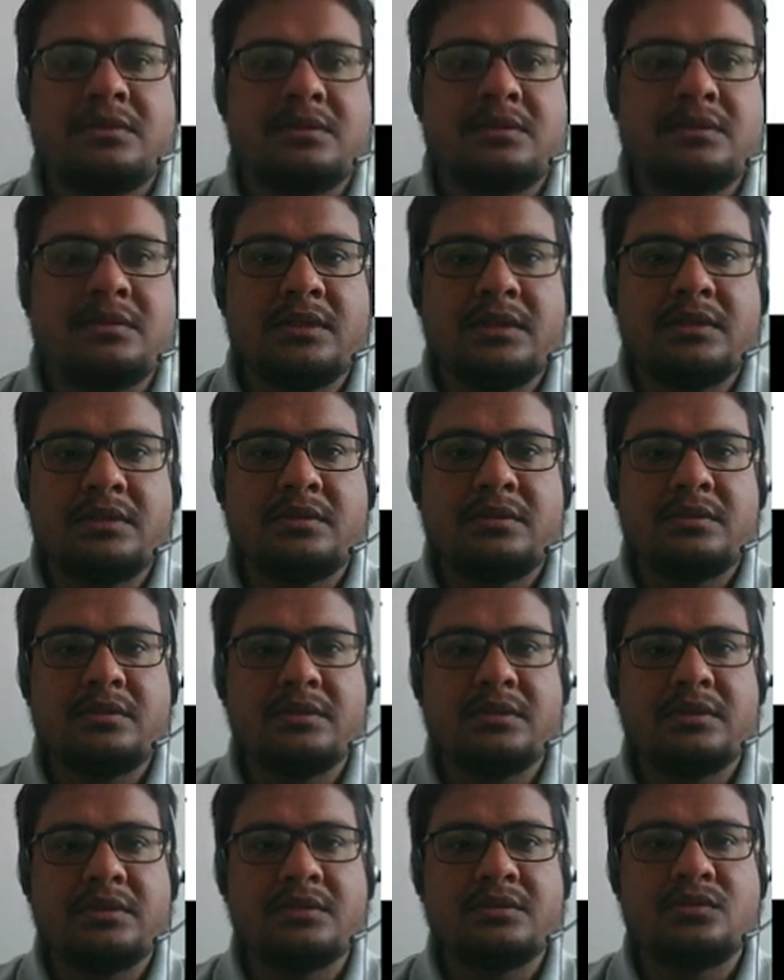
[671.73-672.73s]
Then
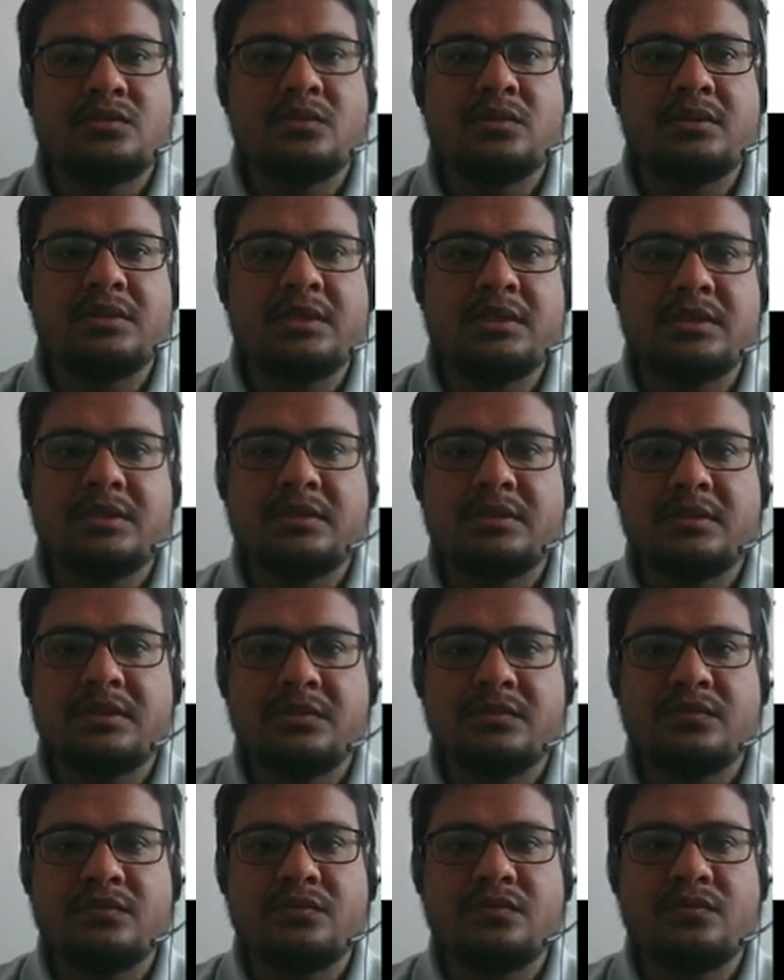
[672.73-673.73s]
it is told that
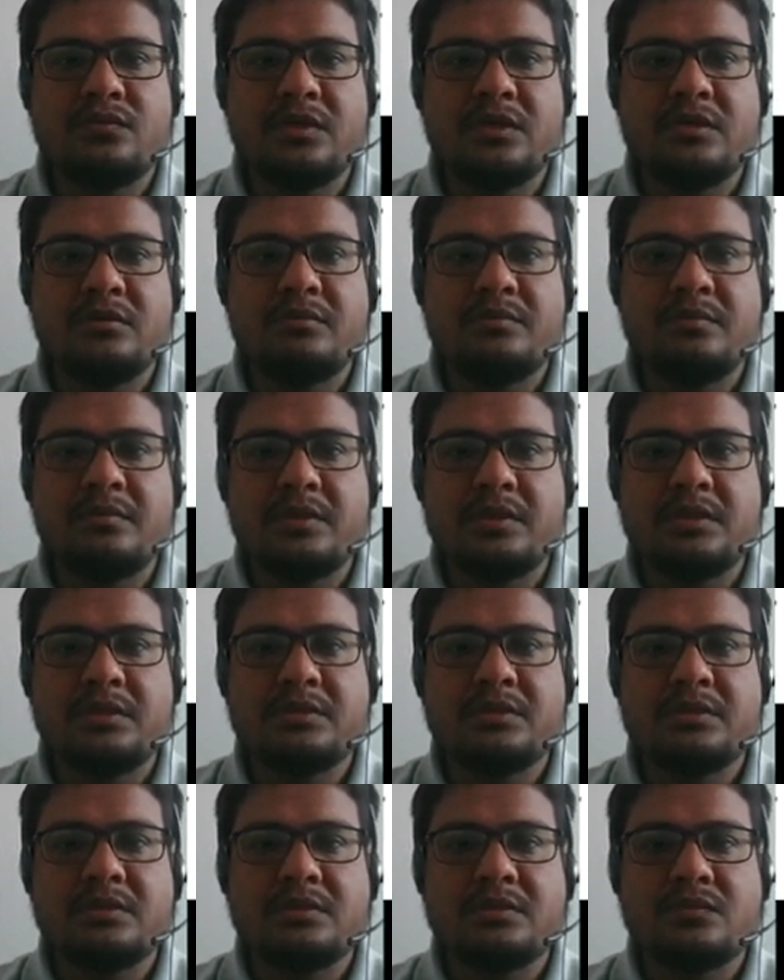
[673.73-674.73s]
if 1
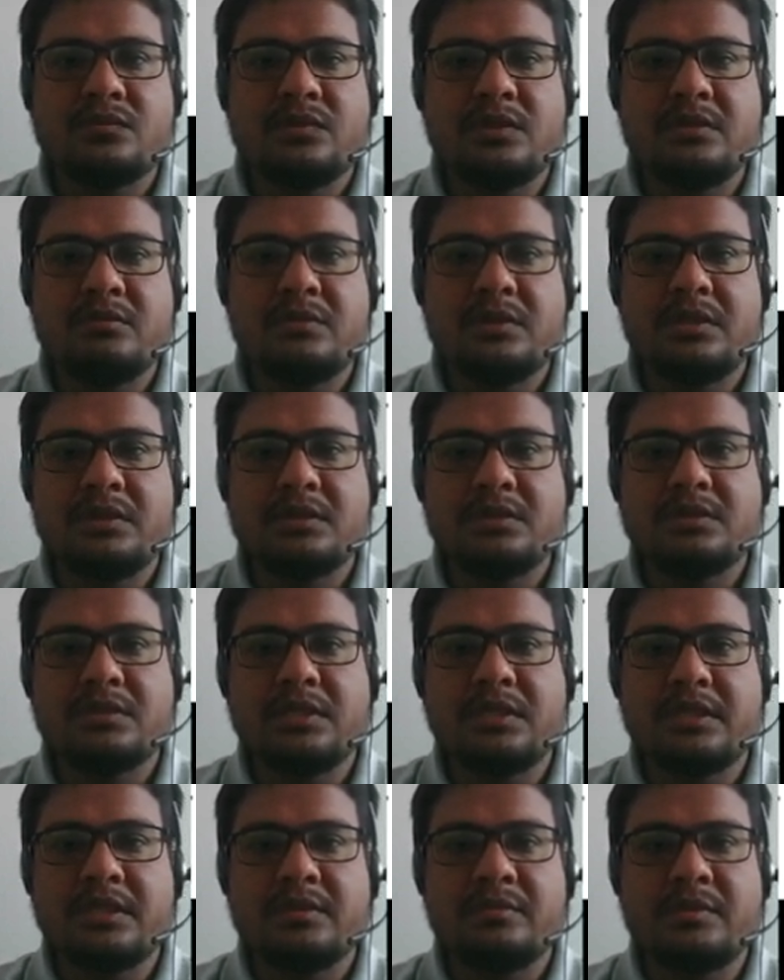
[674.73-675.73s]
plus 1 minus
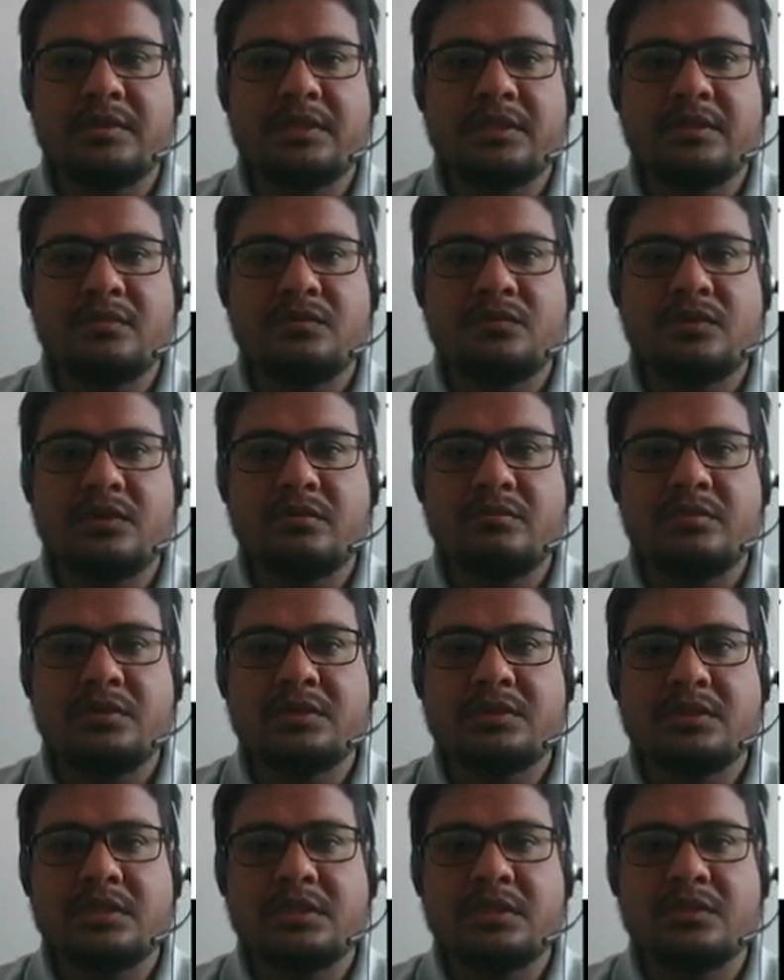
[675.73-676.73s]
I by 1
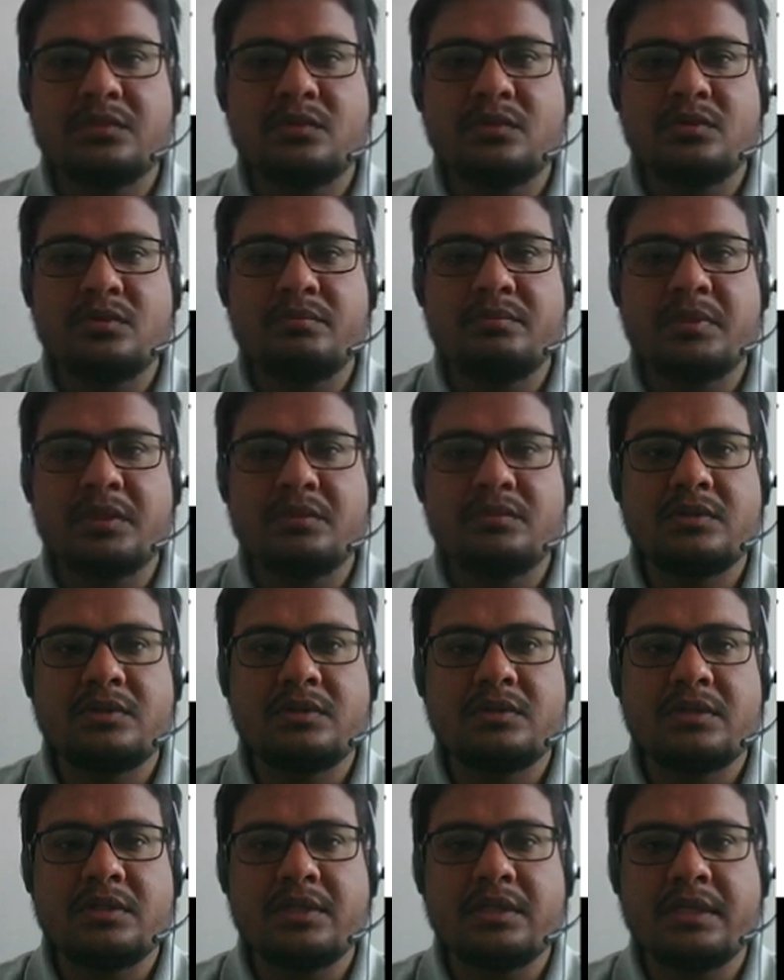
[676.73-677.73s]
plus I whole
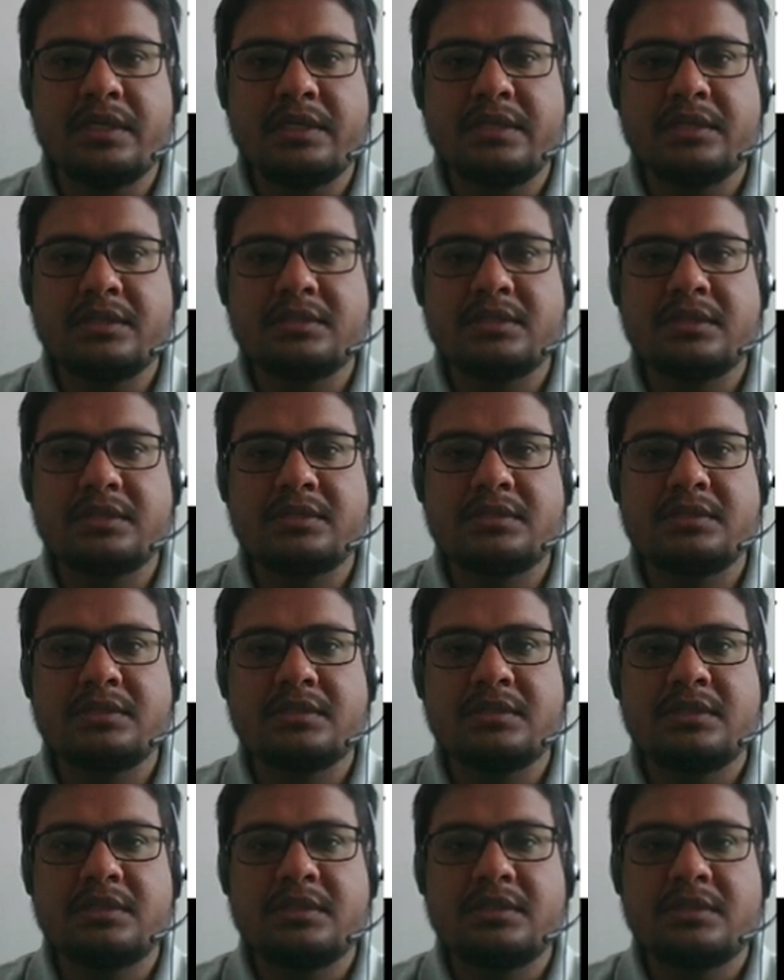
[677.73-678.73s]
power 96,
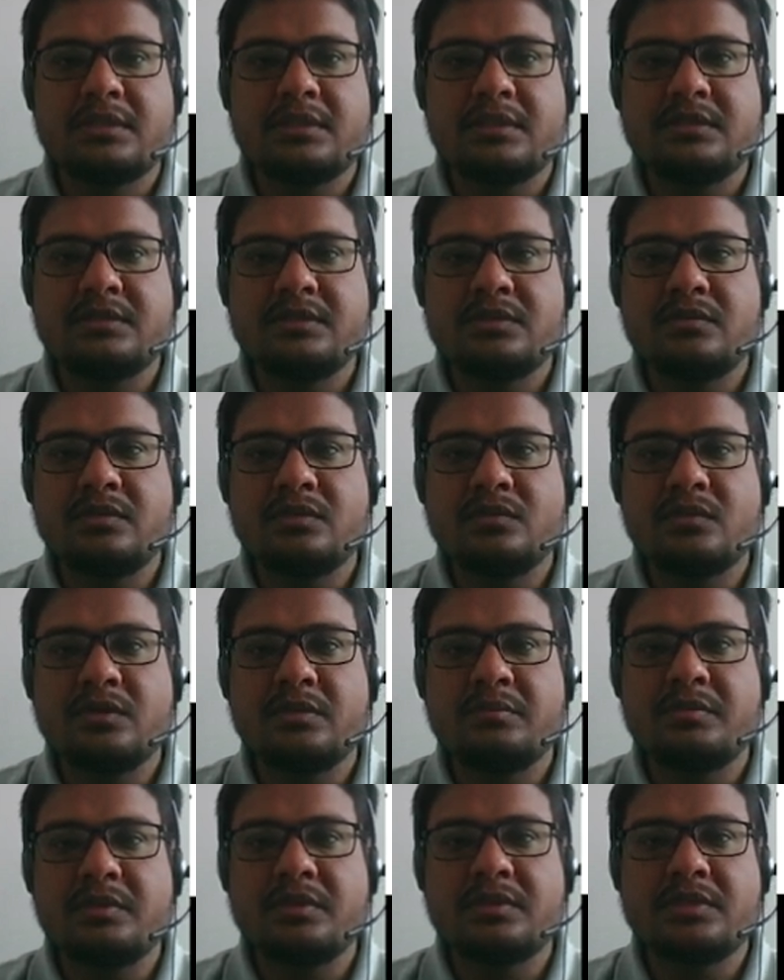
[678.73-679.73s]
that is equal to
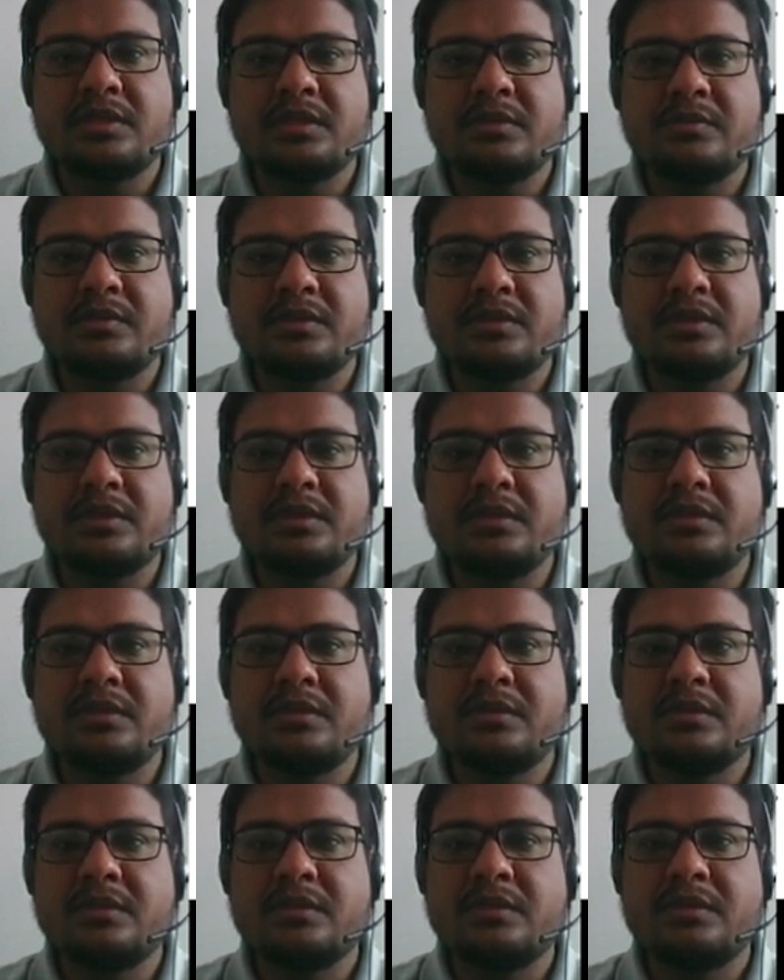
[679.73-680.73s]
a plus ib, then
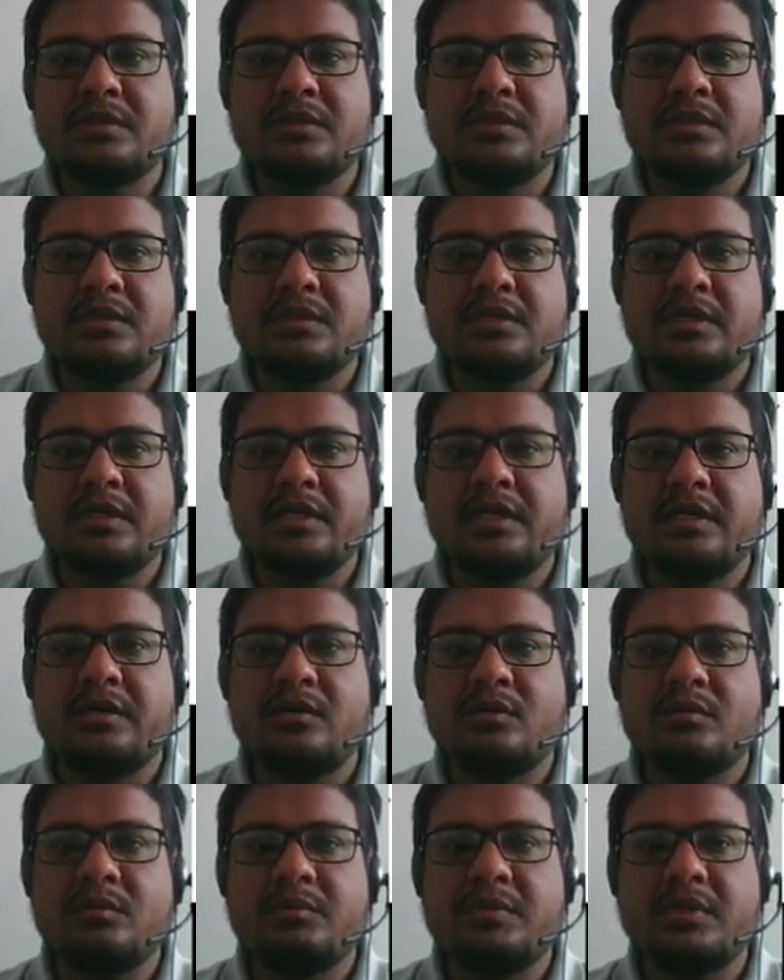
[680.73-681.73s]
a
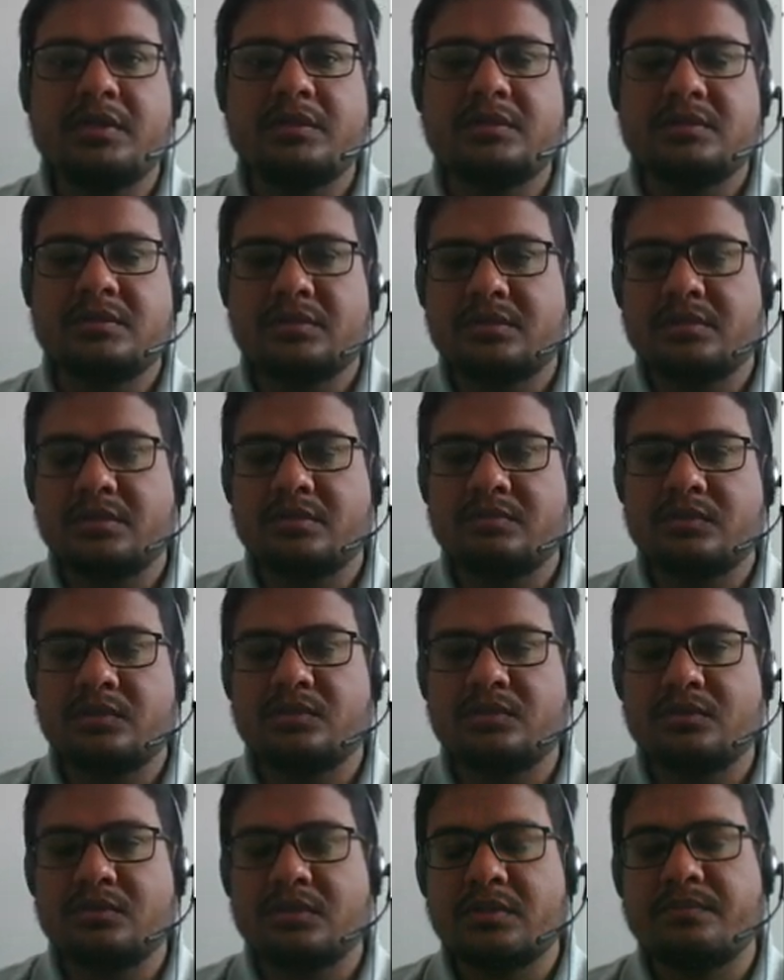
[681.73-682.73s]
comma b is how
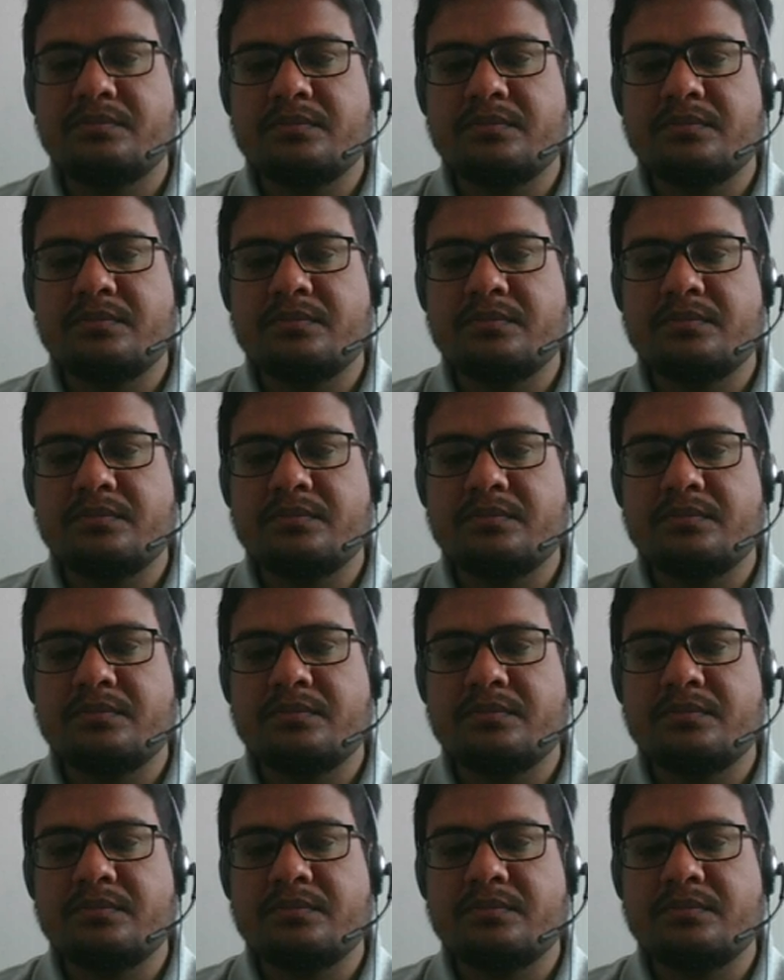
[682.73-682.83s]
much? Okay.